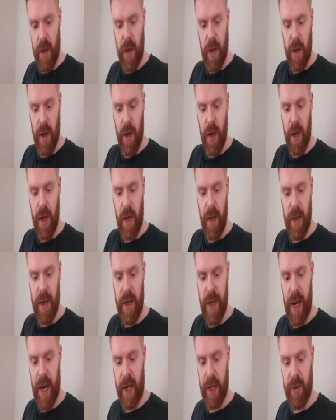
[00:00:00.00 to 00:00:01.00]
The
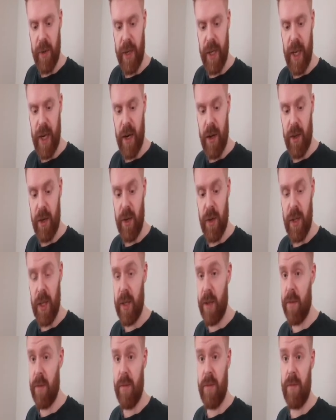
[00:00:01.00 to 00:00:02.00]
next one, again, another,
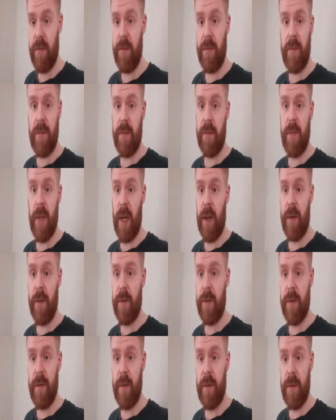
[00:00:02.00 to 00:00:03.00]
this one, yeah,
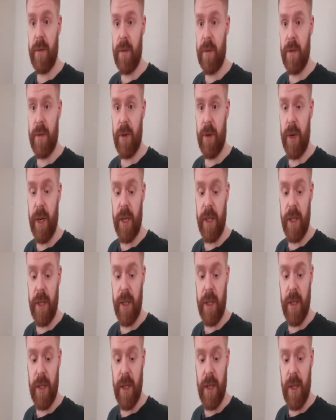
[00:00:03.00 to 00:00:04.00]

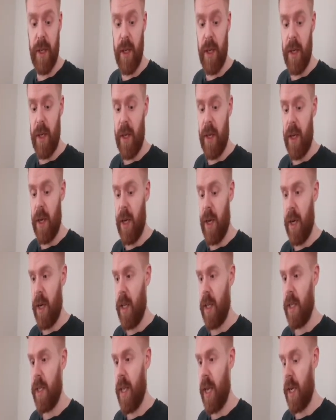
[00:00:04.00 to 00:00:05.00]
crazy.
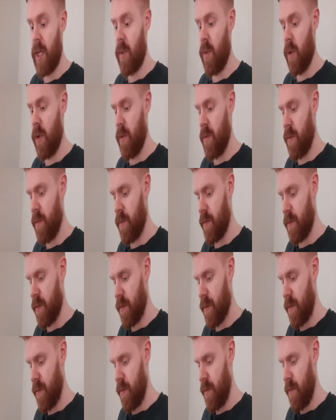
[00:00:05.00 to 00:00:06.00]
This next one,
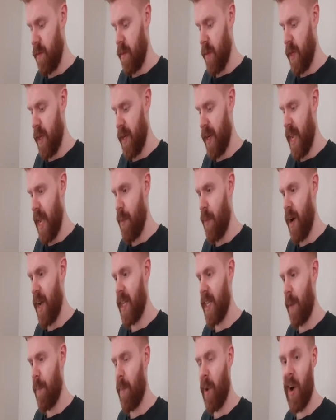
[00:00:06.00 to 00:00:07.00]
Neymar
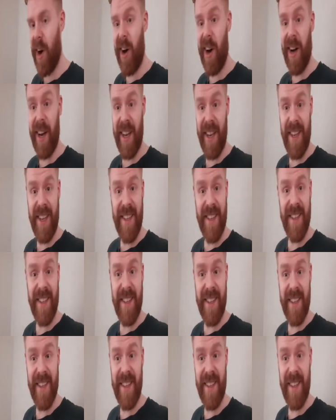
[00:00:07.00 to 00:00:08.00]
and Depay.
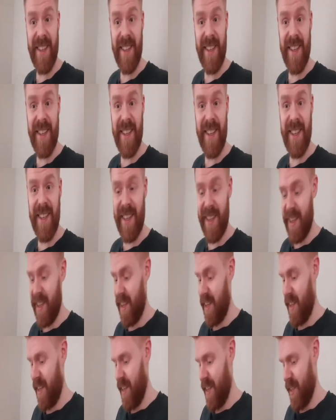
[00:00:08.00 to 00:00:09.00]

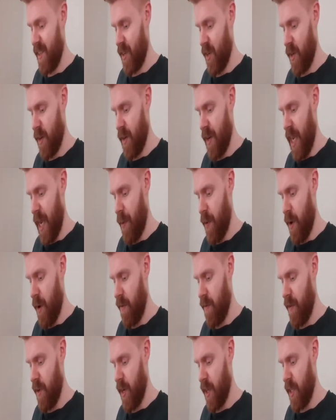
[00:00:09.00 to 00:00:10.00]
So
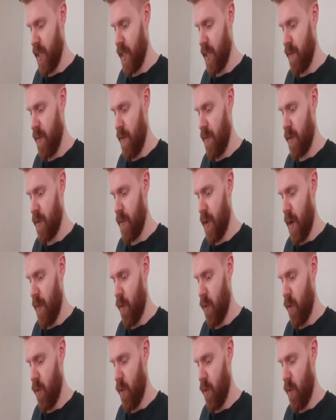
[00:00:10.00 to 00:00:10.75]
Neymar versus Memphis, but I'm